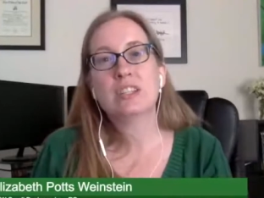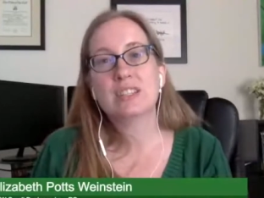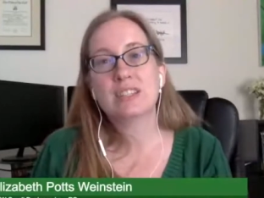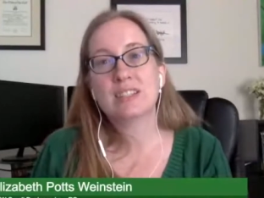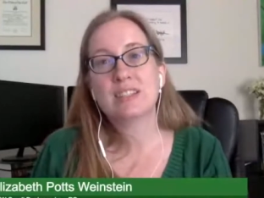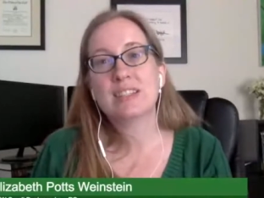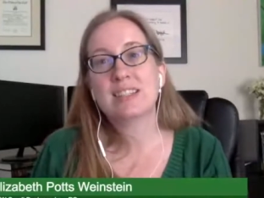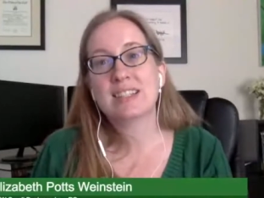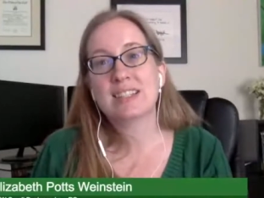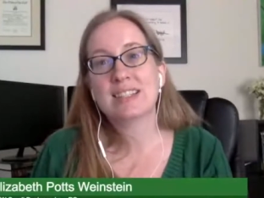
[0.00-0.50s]

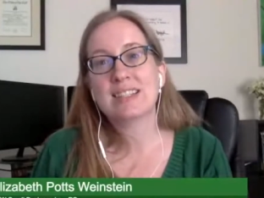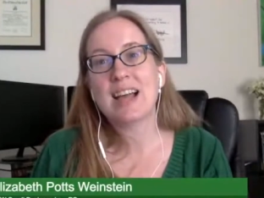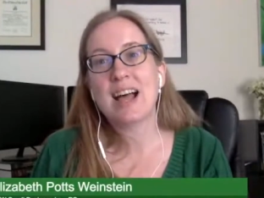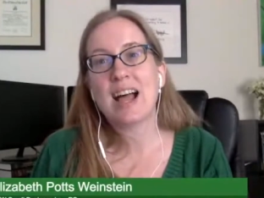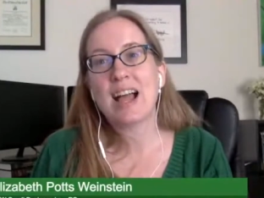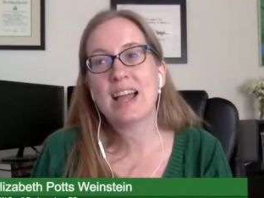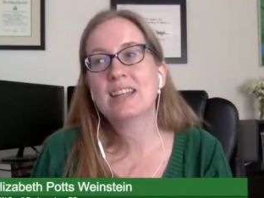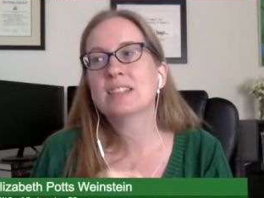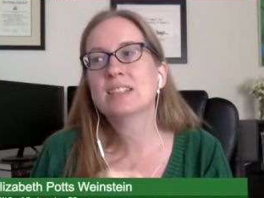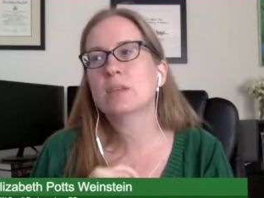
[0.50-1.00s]
to
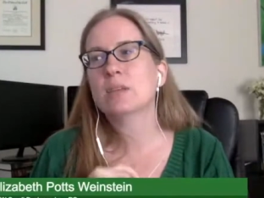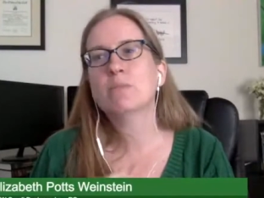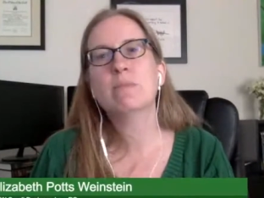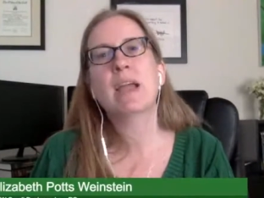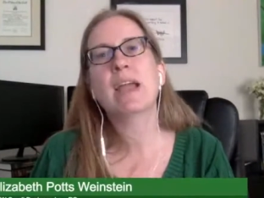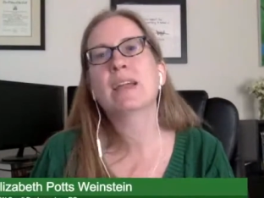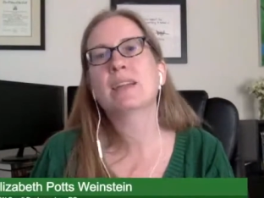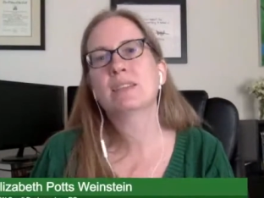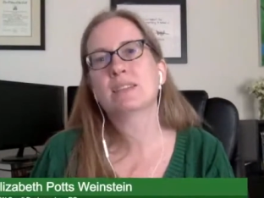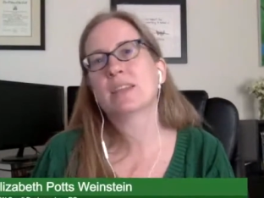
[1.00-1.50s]
decide,
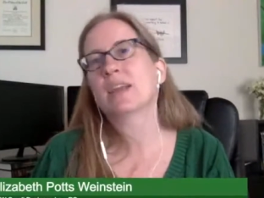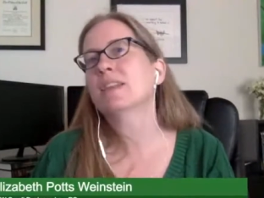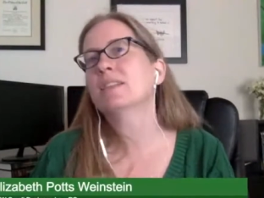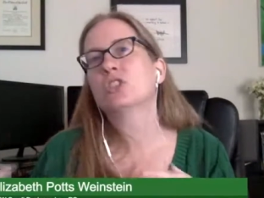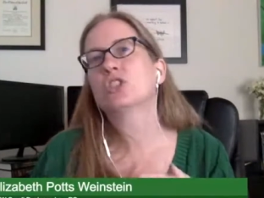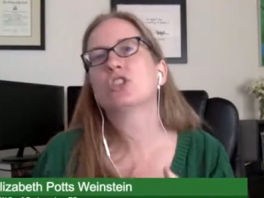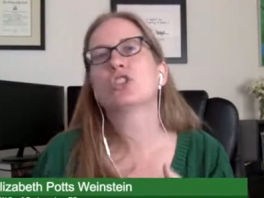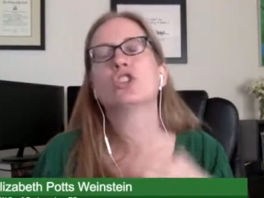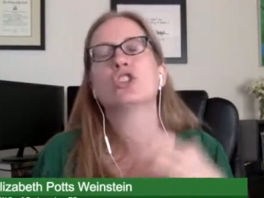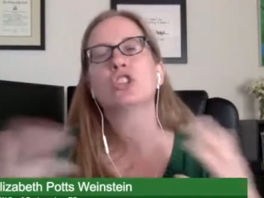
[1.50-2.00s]
does it
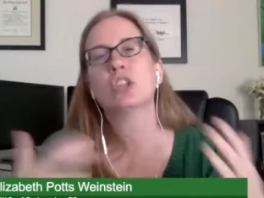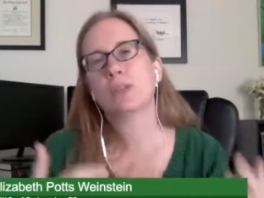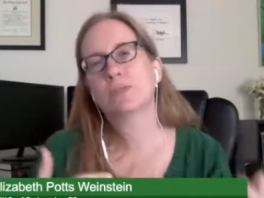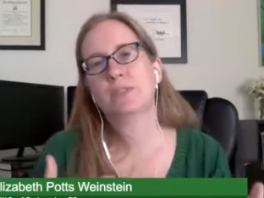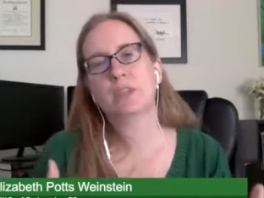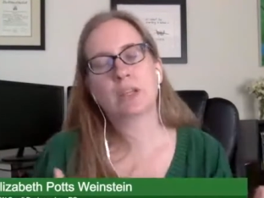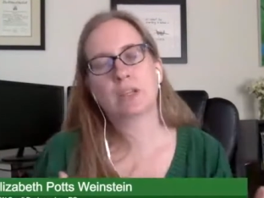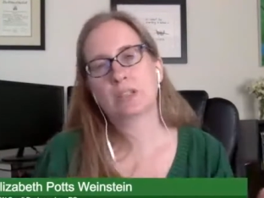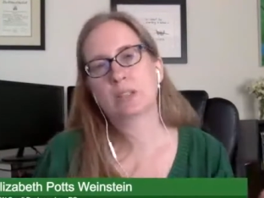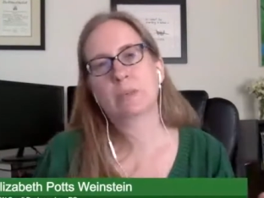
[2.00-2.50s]
make sense
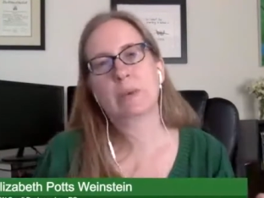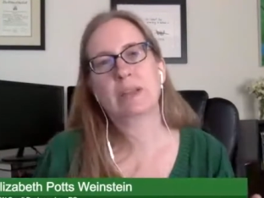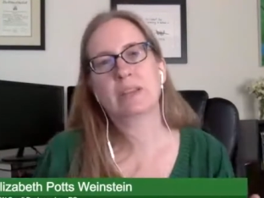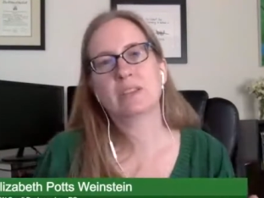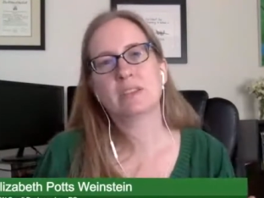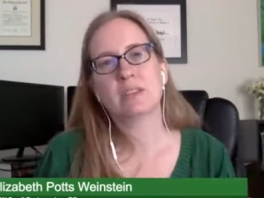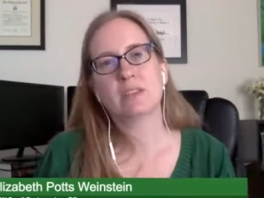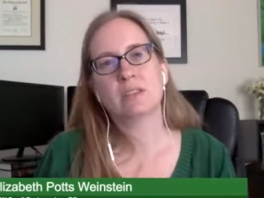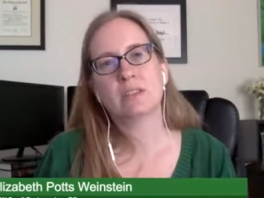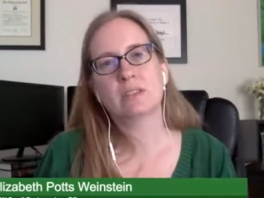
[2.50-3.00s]
to shift
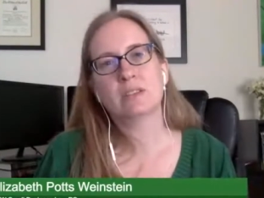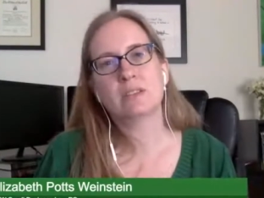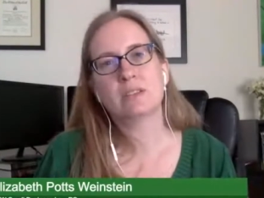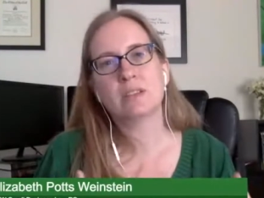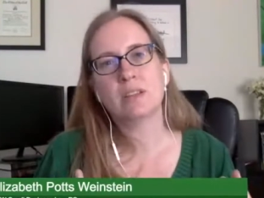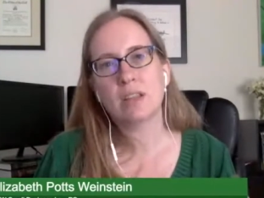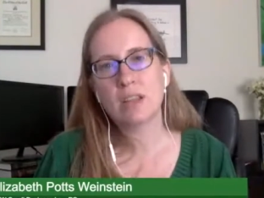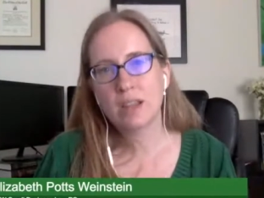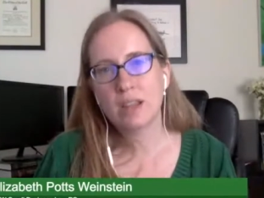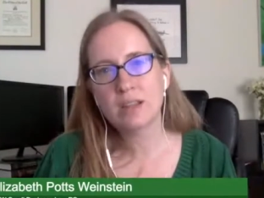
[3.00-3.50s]

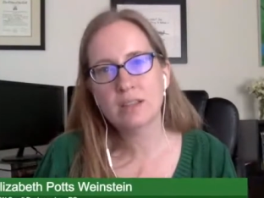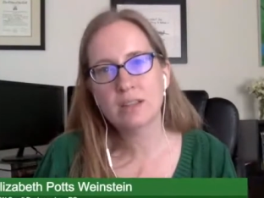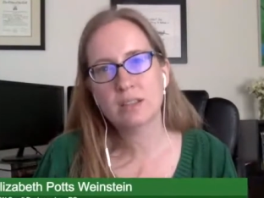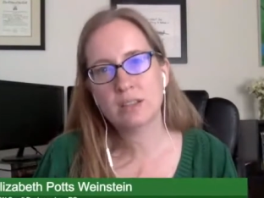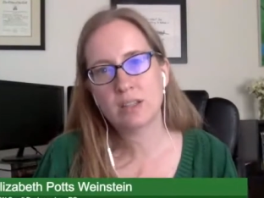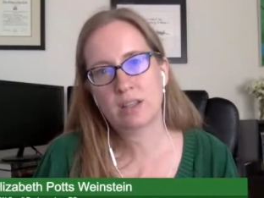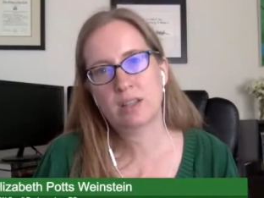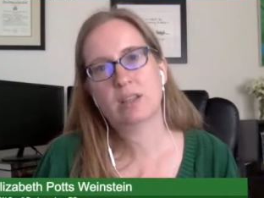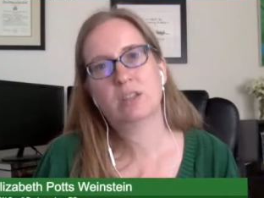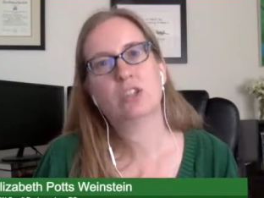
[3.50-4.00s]
expenses
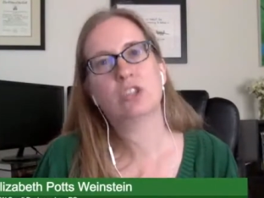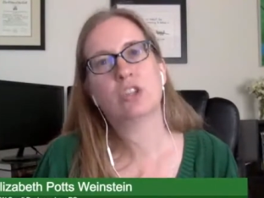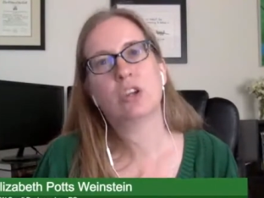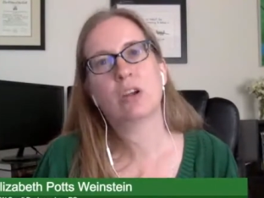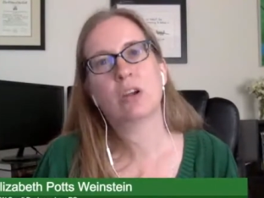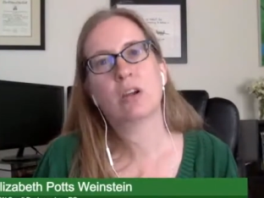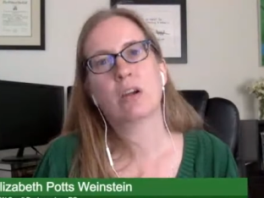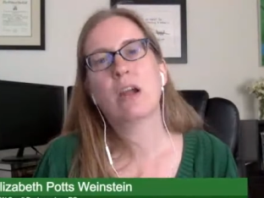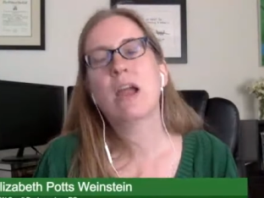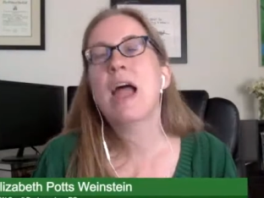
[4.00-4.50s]
into
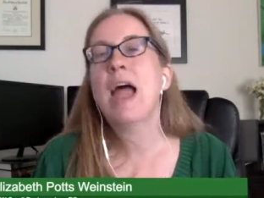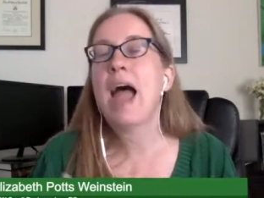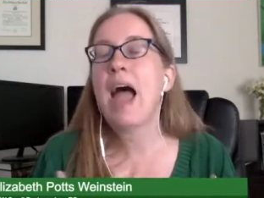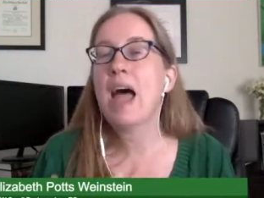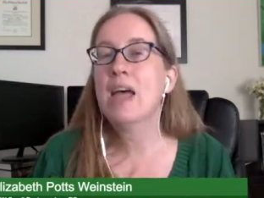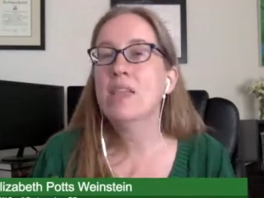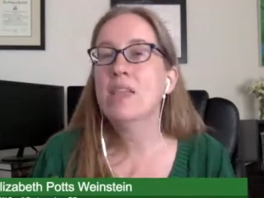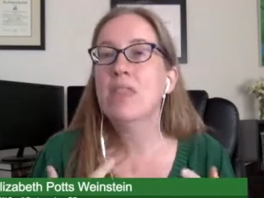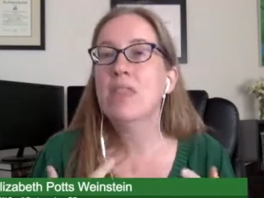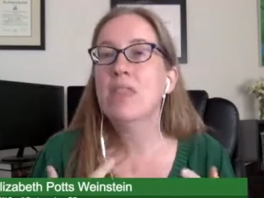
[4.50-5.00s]
this
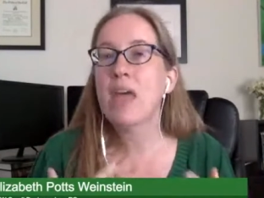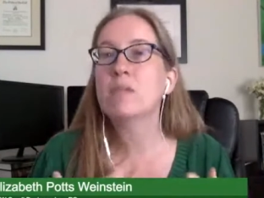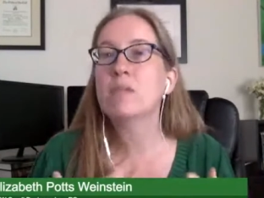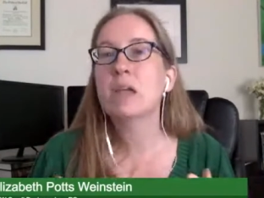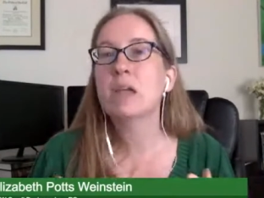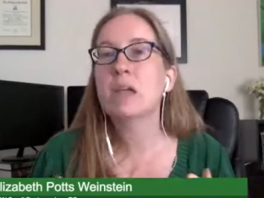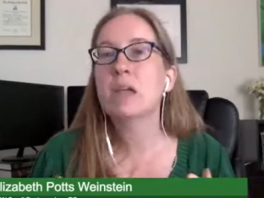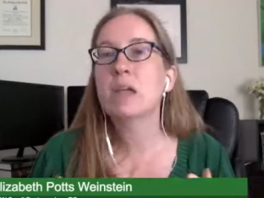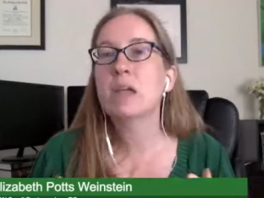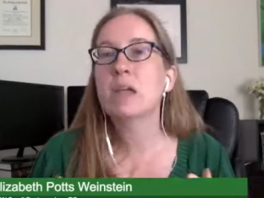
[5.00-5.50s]
year?
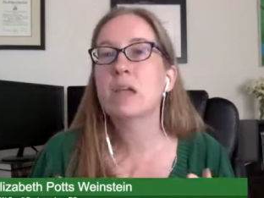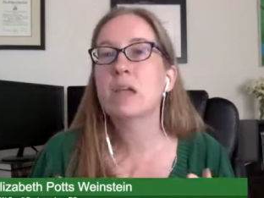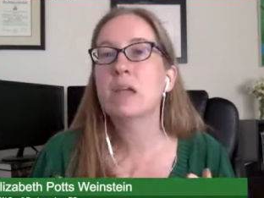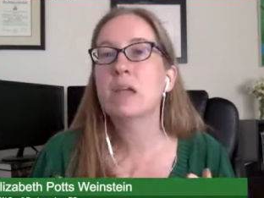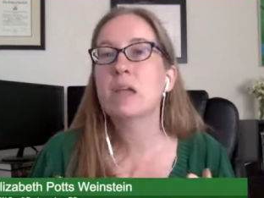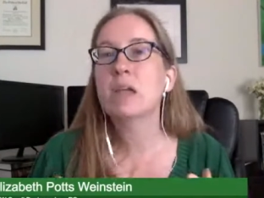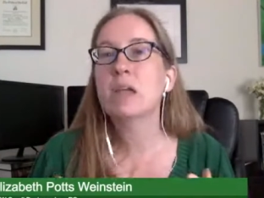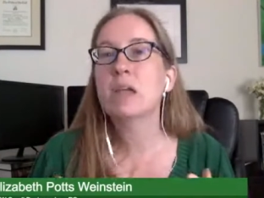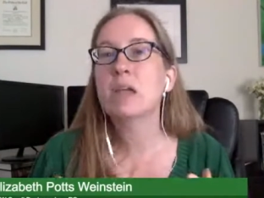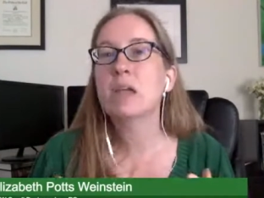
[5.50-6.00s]
And that may be
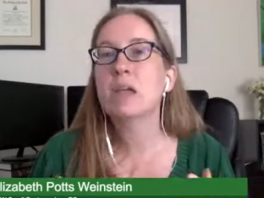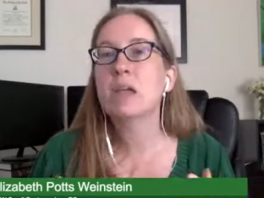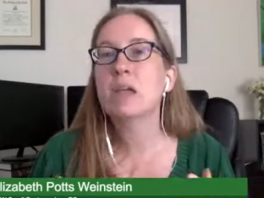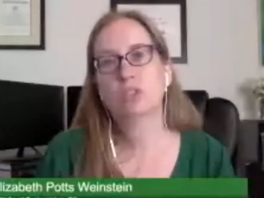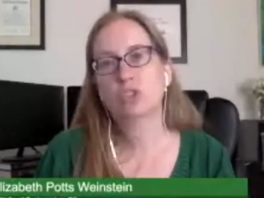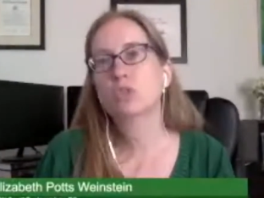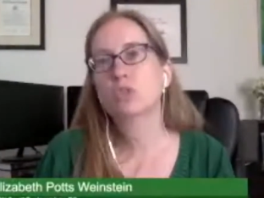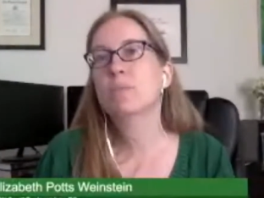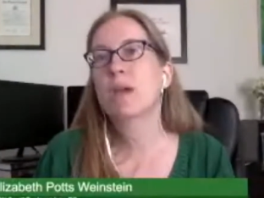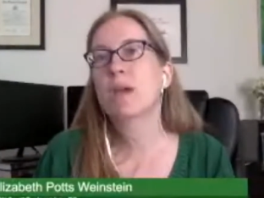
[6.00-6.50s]
something
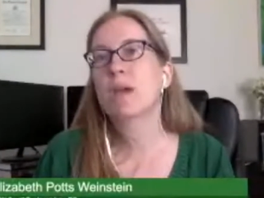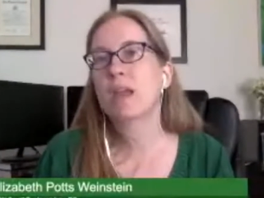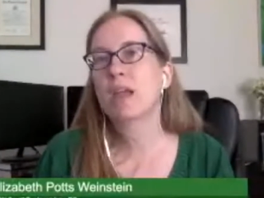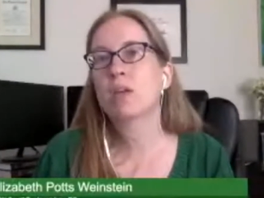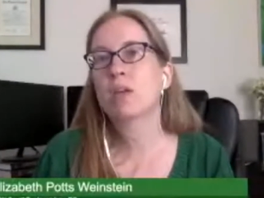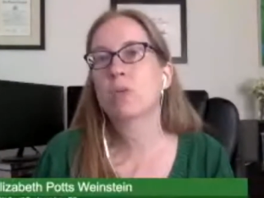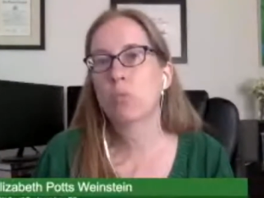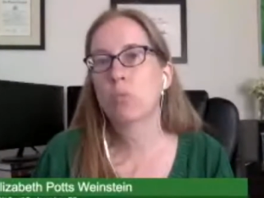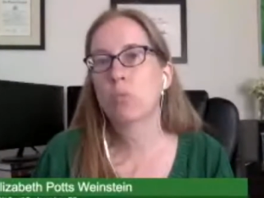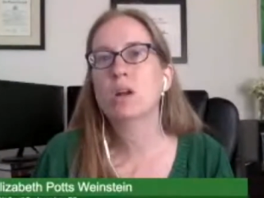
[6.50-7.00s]
that you
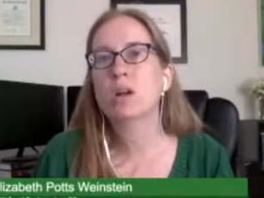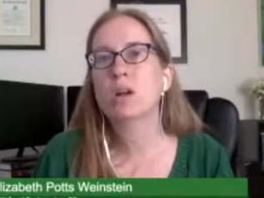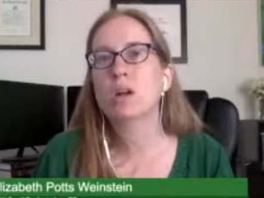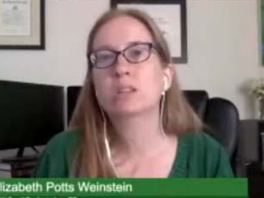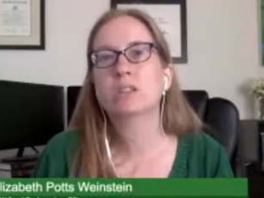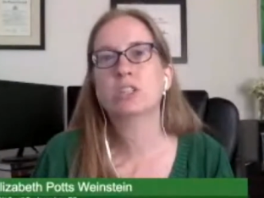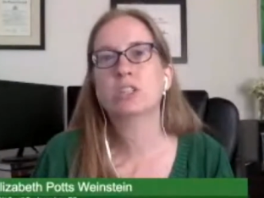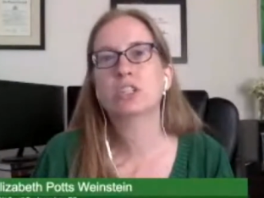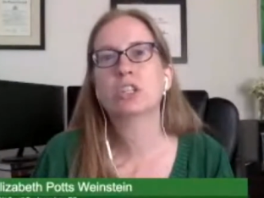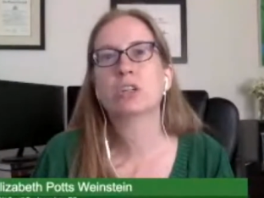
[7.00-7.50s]
may
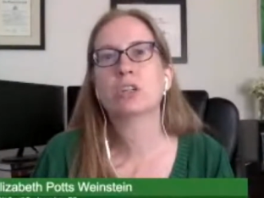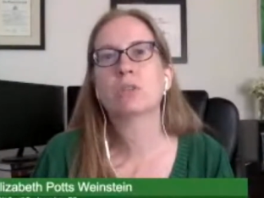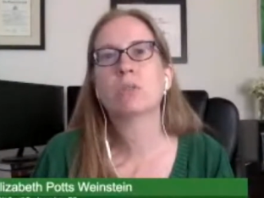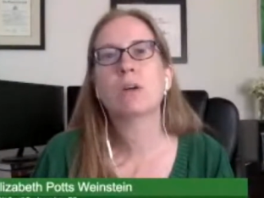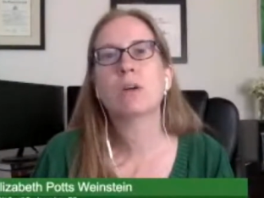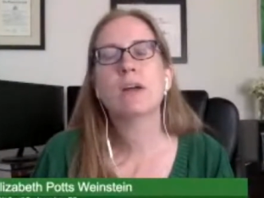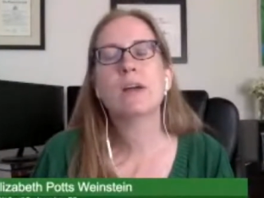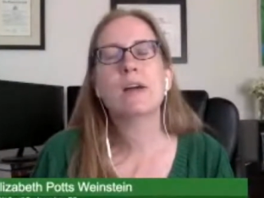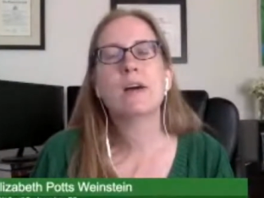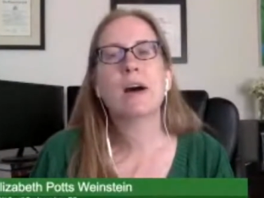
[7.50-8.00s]
want to do.